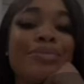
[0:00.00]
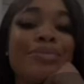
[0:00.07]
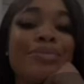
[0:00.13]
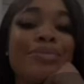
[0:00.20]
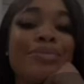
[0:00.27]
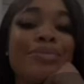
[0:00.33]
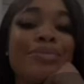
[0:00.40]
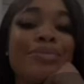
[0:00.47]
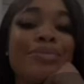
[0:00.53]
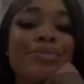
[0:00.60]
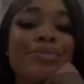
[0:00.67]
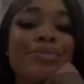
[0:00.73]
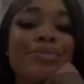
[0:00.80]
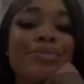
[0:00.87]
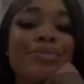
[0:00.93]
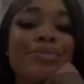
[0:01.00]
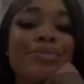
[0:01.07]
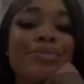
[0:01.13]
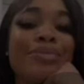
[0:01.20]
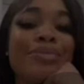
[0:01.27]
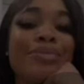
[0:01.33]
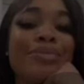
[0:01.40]

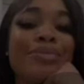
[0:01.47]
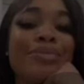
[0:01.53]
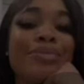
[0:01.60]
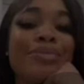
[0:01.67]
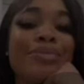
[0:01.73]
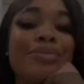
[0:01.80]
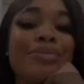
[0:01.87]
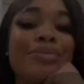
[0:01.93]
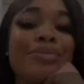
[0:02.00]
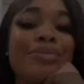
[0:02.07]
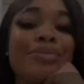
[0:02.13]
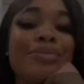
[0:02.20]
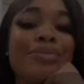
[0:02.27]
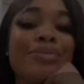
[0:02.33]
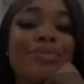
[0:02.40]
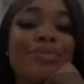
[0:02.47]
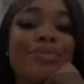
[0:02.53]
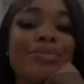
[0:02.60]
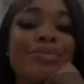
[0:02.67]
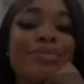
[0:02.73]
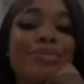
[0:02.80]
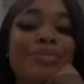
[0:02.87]

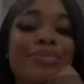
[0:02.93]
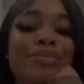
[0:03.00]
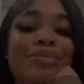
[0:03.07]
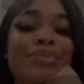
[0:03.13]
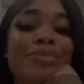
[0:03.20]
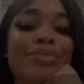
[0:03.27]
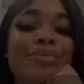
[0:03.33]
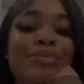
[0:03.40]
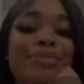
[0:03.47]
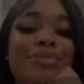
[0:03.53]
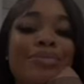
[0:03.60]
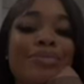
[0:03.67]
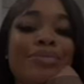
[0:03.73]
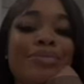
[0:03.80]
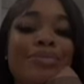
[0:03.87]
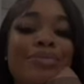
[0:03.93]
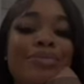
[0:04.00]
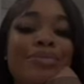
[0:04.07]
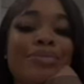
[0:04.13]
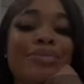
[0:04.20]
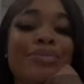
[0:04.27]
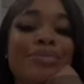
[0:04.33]

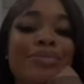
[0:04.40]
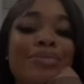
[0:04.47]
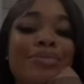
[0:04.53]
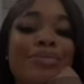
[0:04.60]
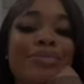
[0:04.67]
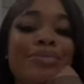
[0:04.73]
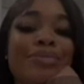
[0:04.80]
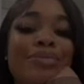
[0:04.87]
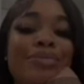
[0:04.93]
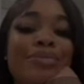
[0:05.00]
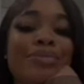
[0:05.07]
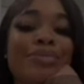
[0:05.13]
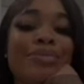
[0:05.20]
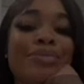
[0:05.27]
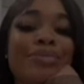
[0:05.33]
This person isn't speaking.